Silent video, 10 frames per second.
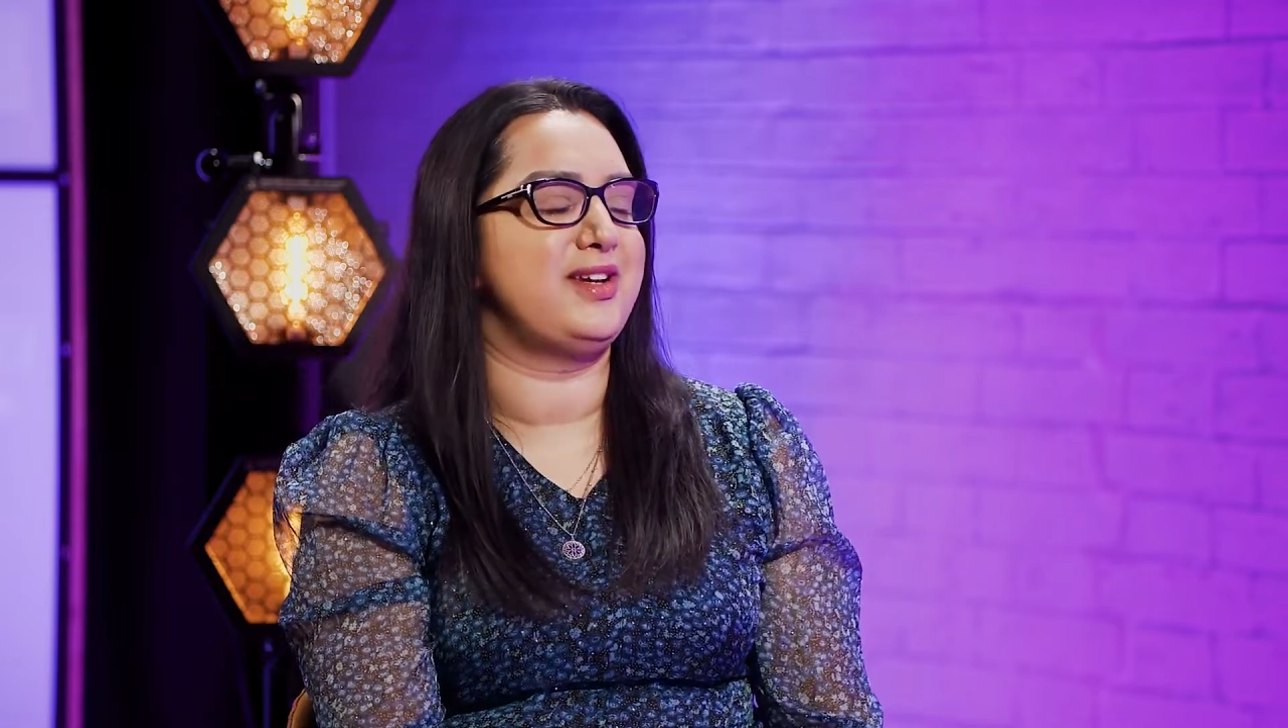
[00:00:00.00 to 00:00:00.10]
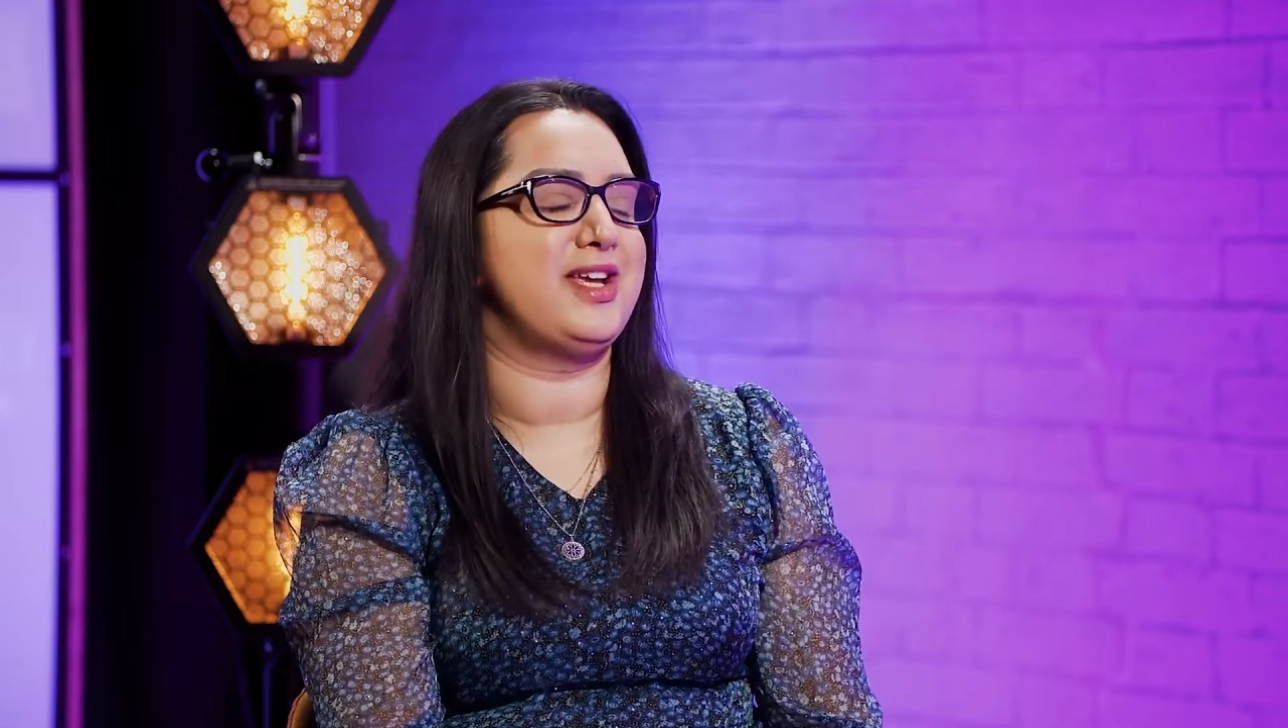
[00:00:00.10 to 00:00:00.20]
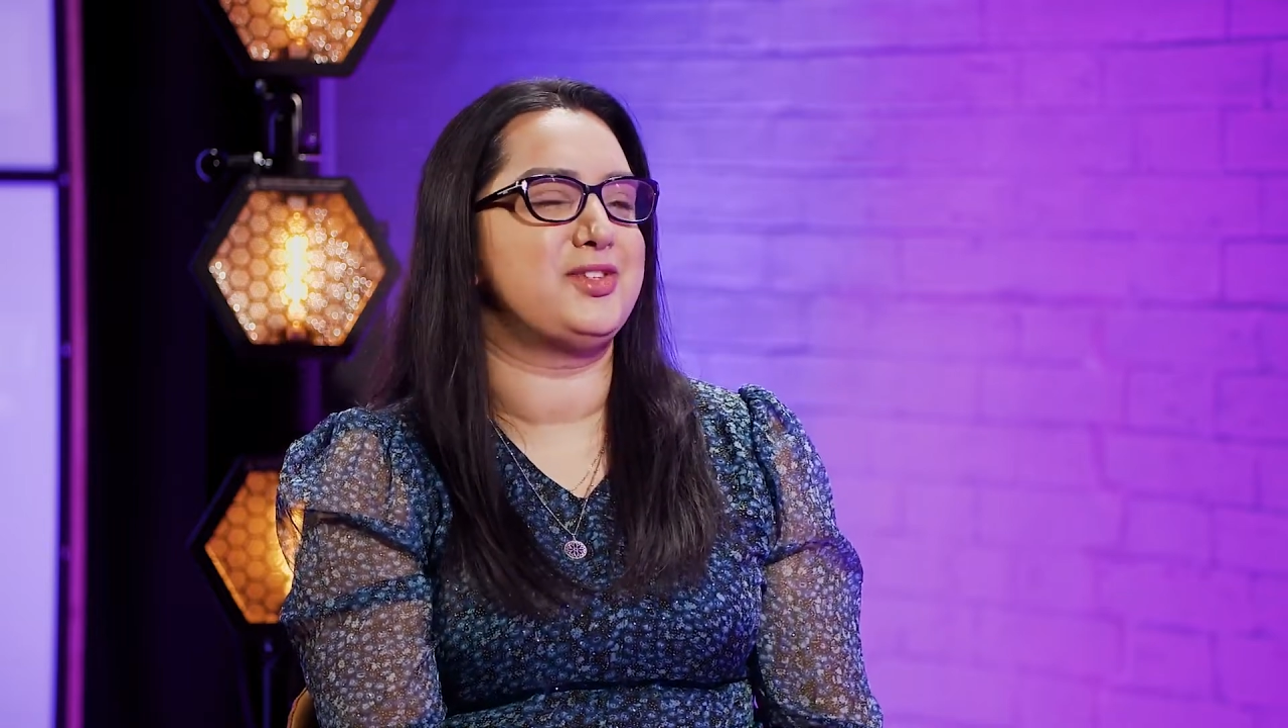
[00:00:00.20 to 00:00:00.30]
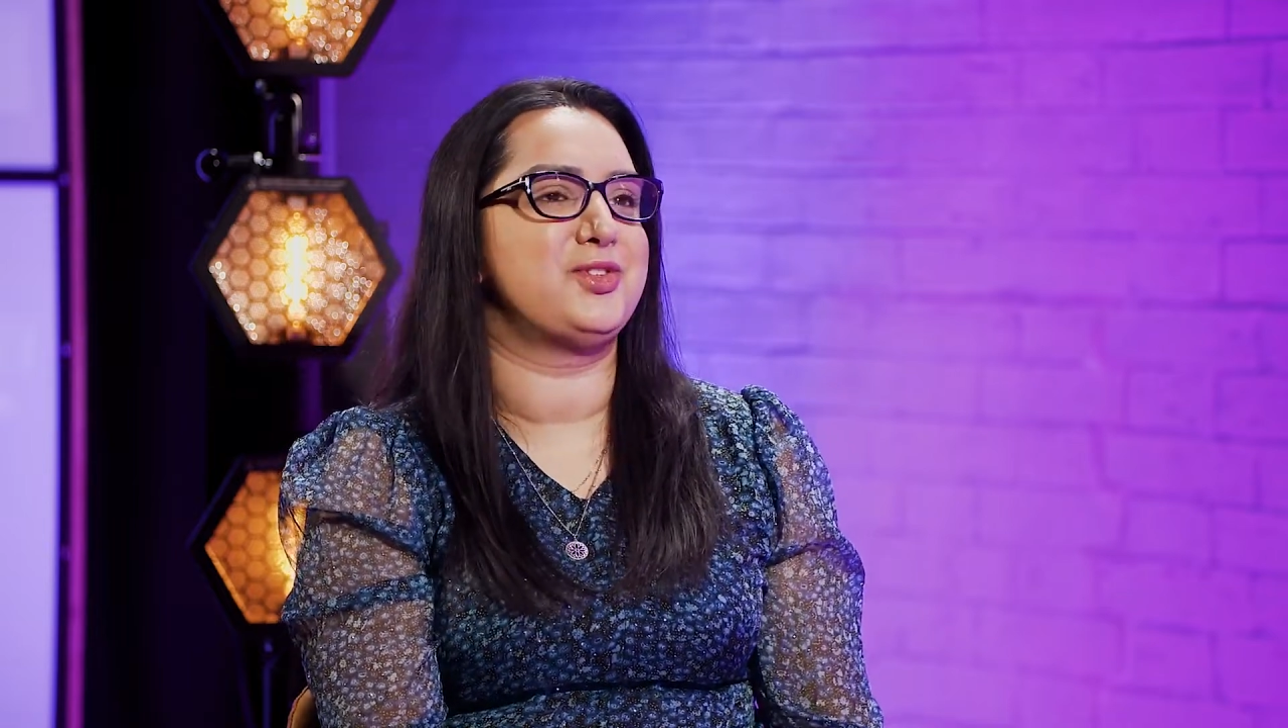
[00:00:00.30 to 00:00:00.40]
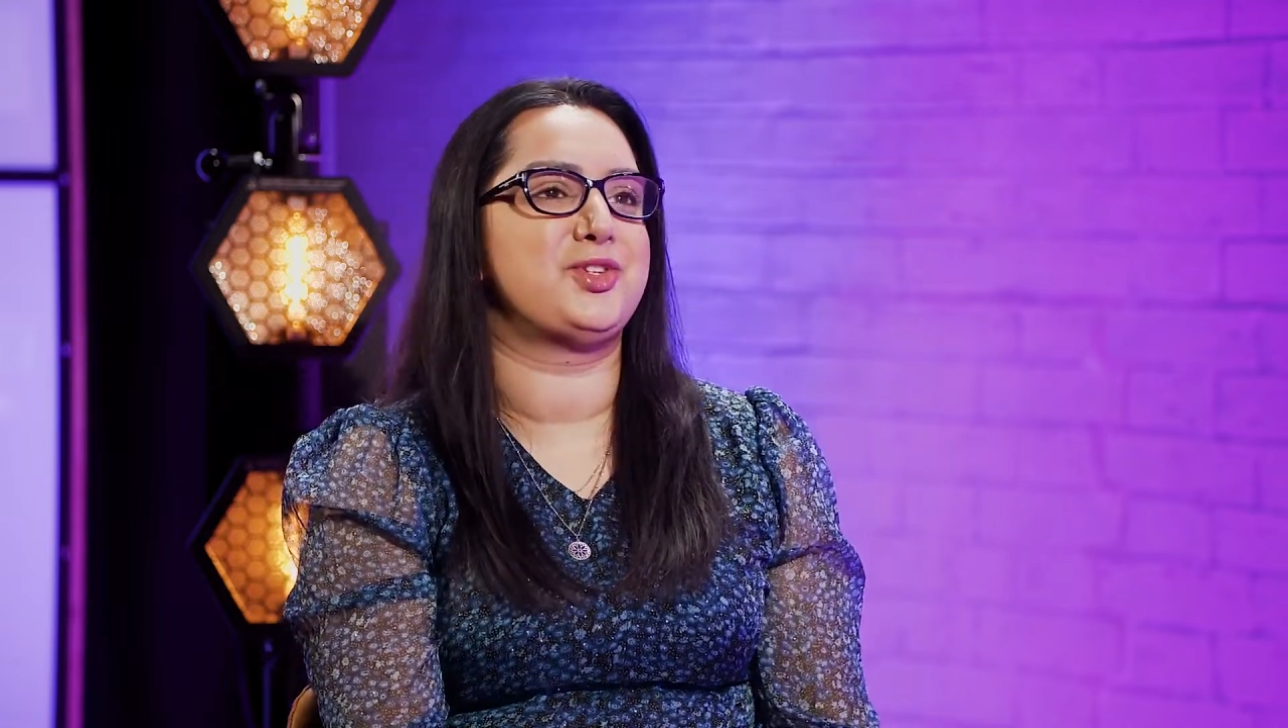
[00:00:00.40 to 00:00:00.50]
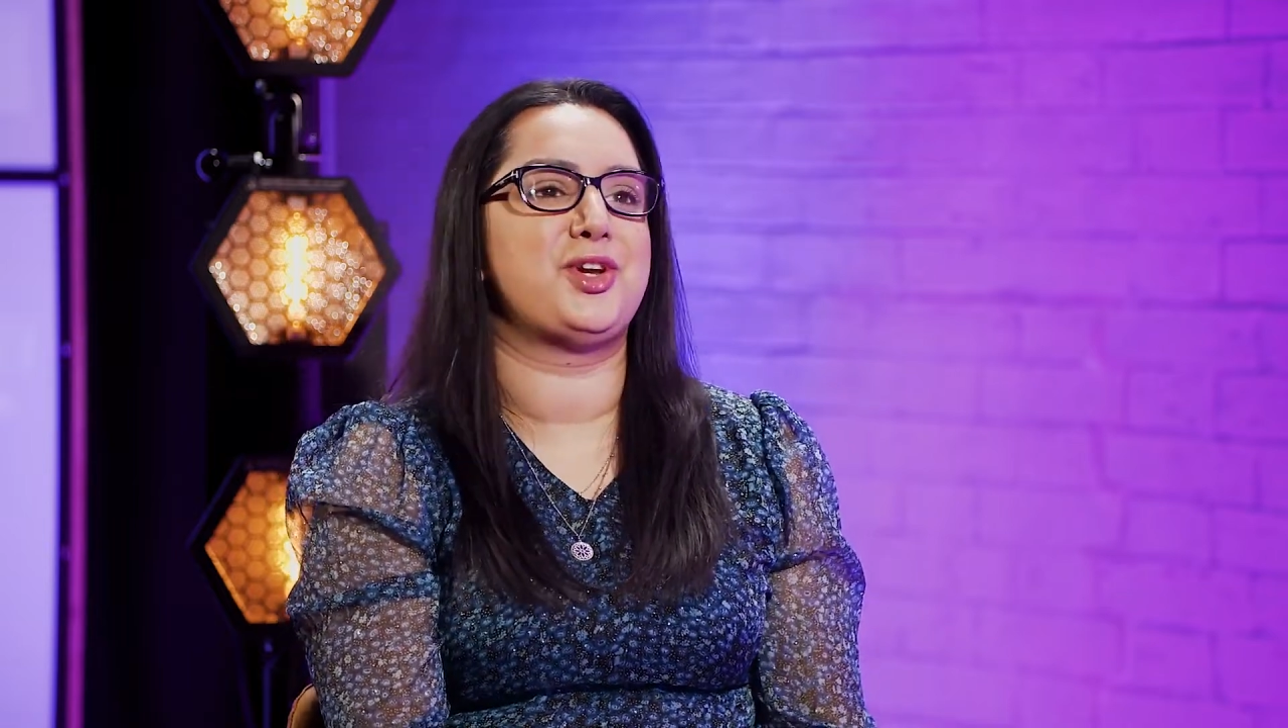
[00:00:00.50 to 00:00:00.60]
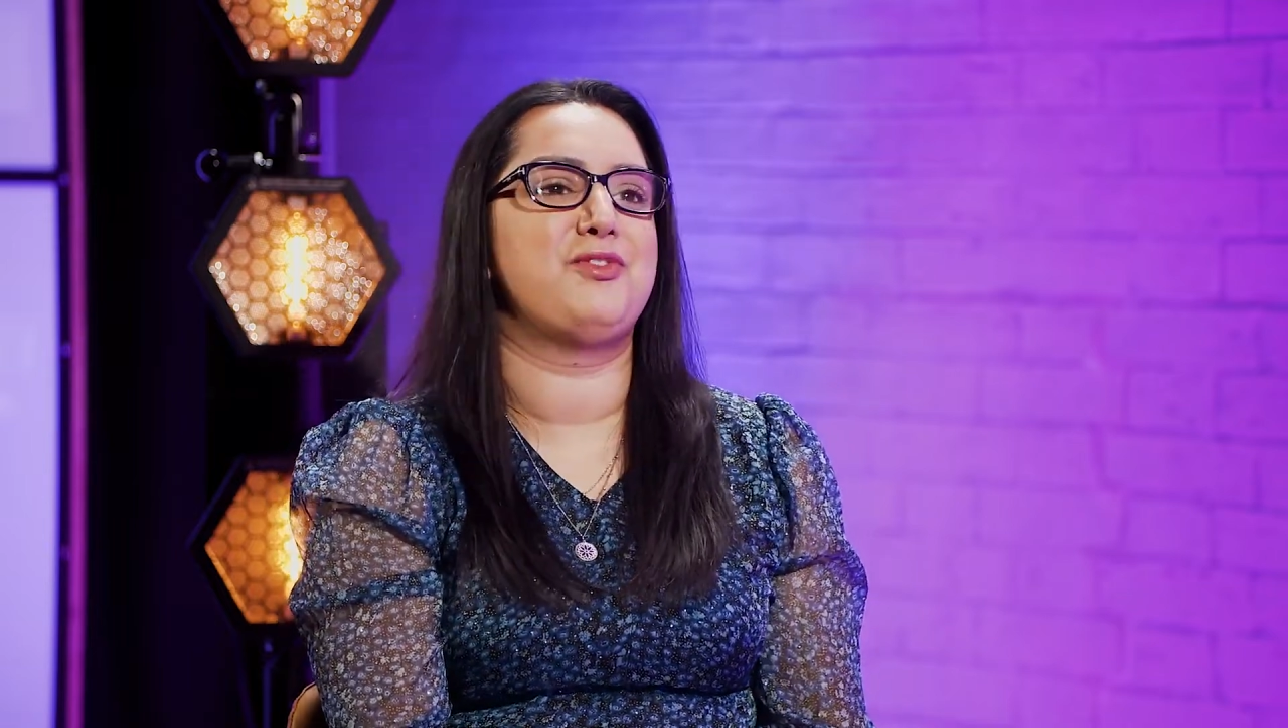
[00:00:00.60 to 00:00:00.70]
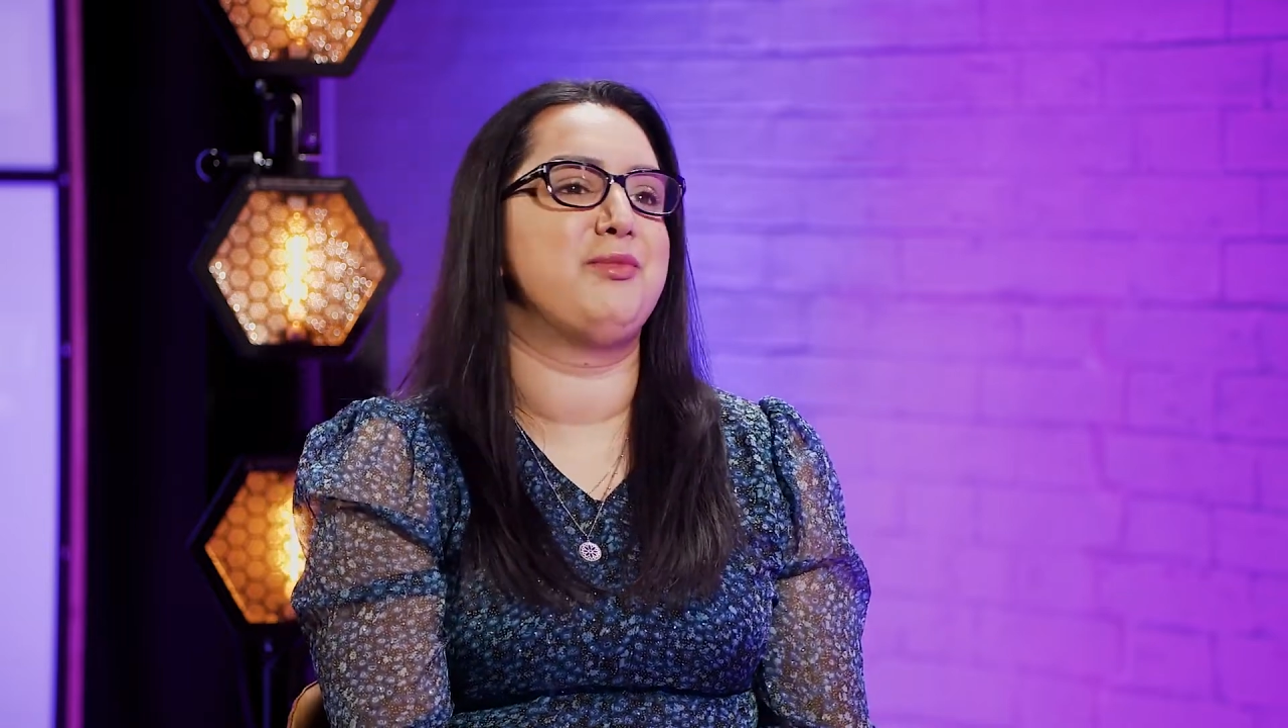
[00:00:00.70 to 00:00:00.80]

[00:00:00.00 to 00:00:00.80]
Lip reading: literature